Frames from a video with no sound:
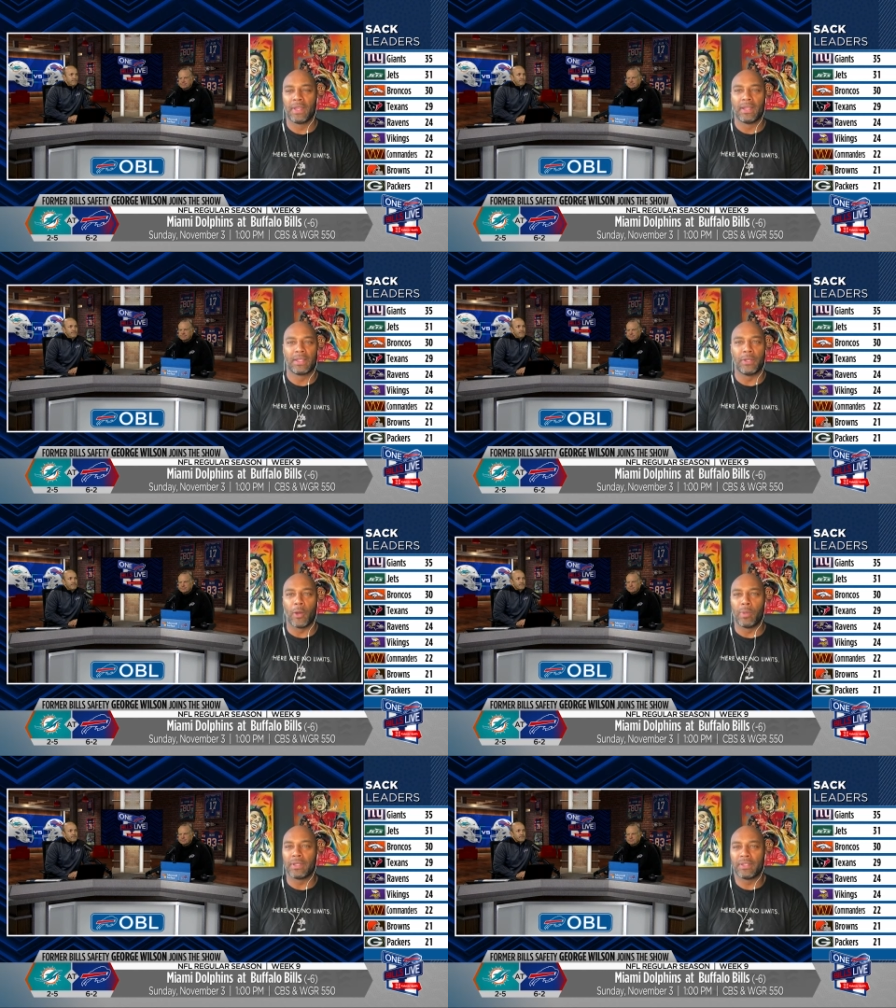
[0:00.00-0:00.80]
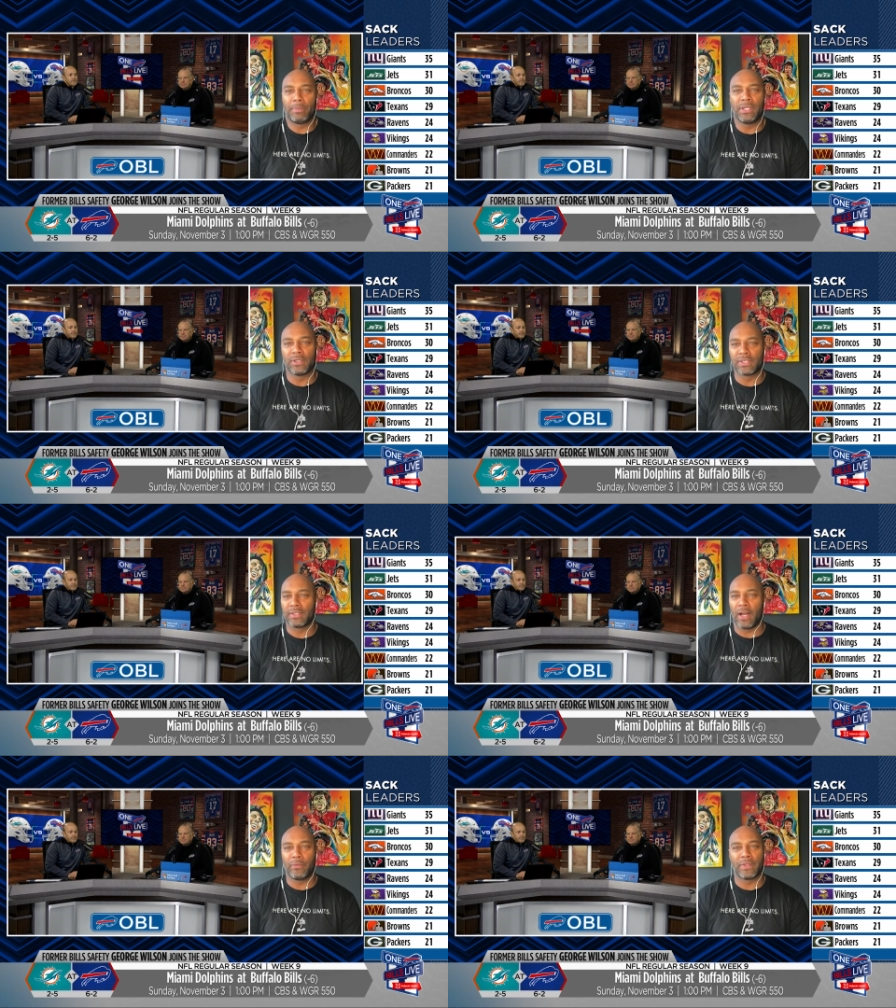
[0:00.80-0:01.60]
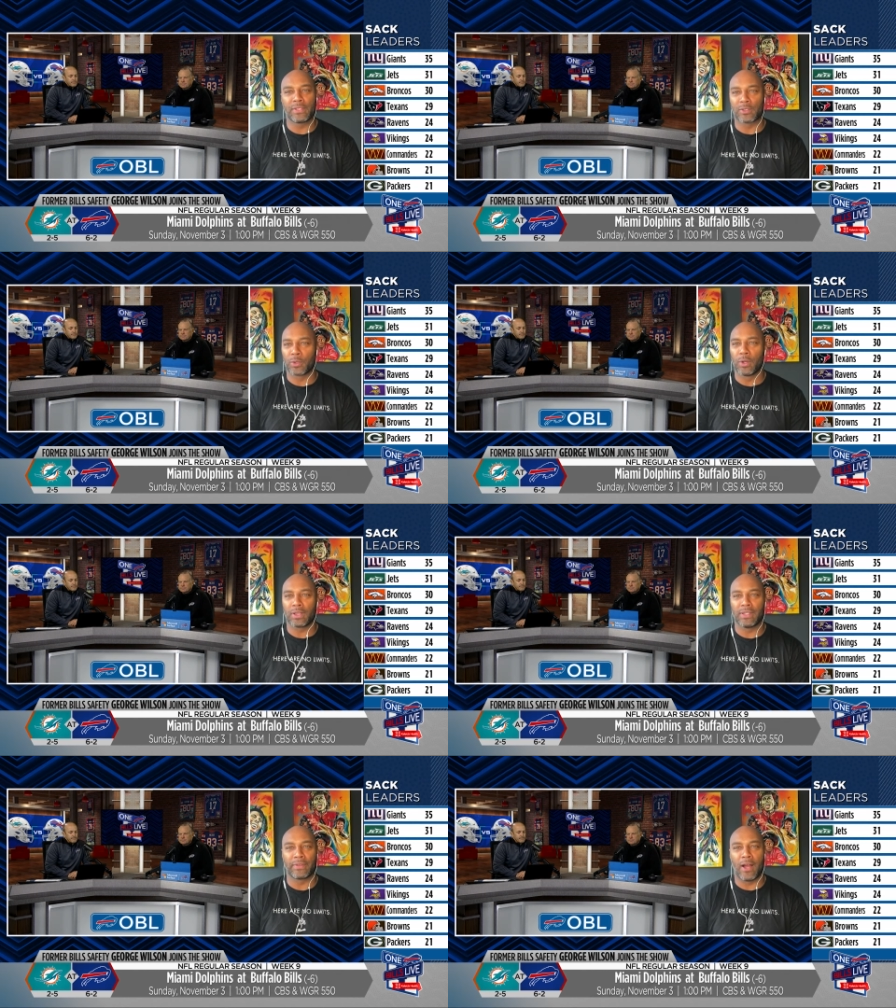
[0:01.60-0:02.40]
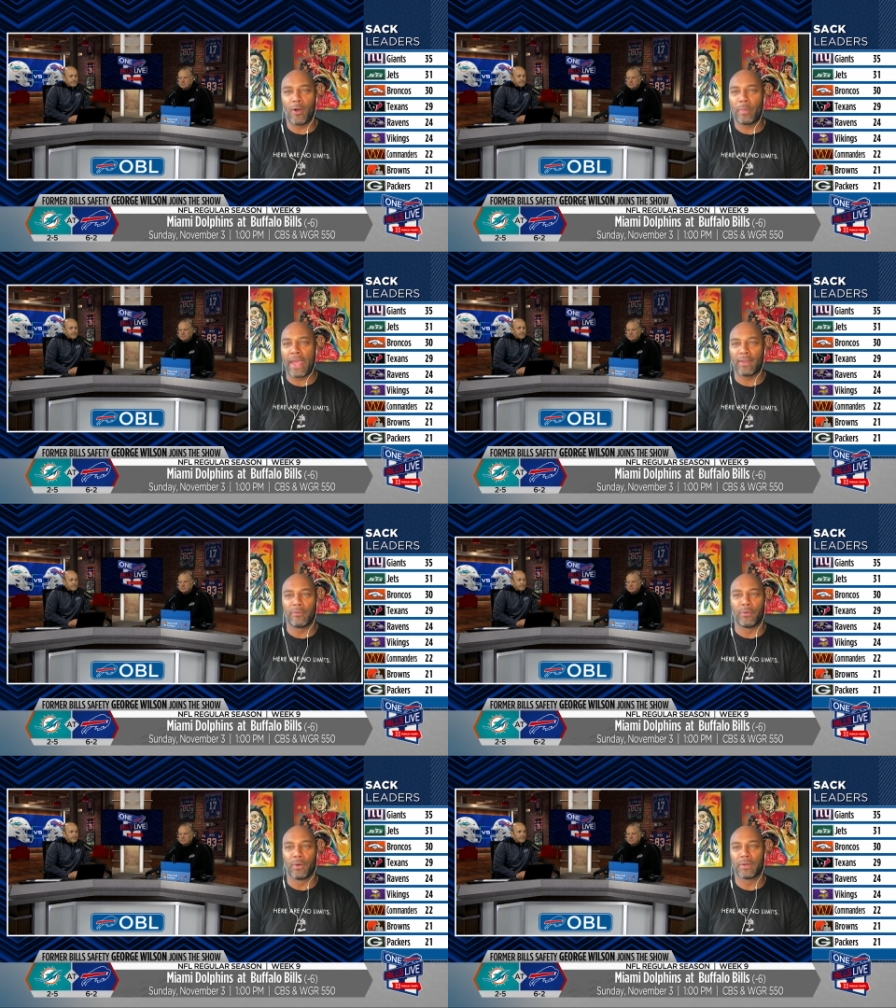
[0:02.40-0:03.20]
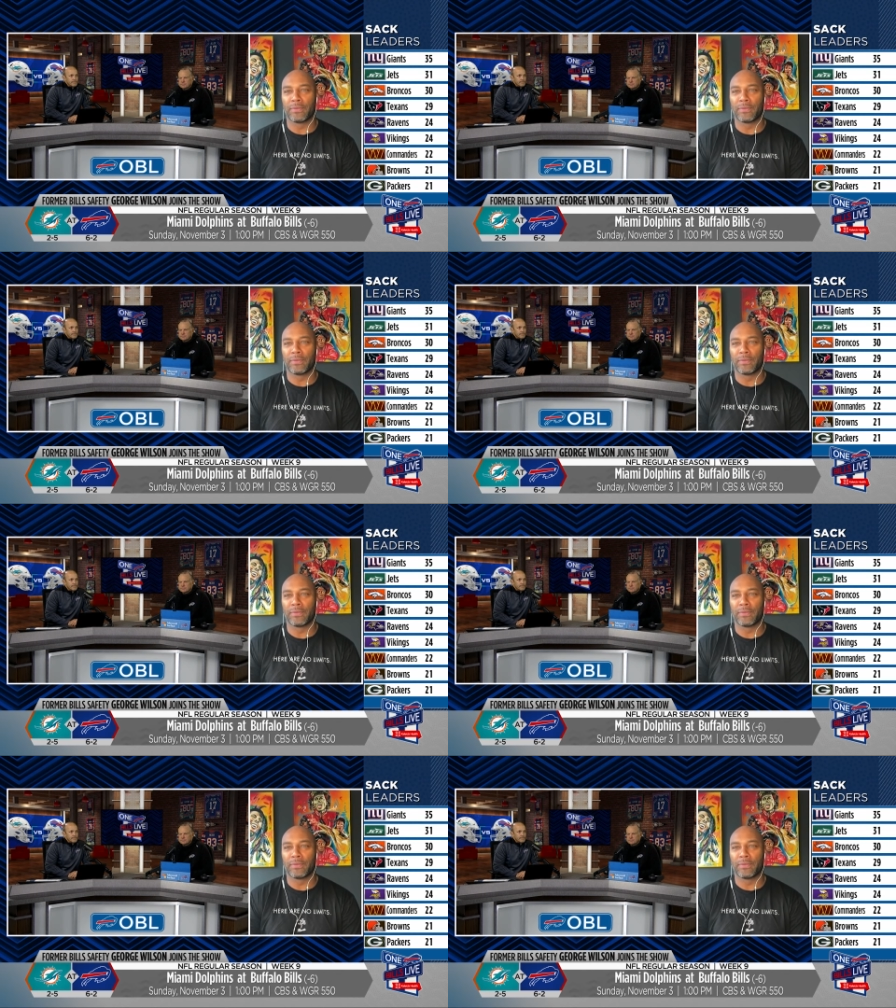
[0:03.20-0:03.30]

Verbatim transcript: you know, but the Bills and Dolphins historically have gone back and forth.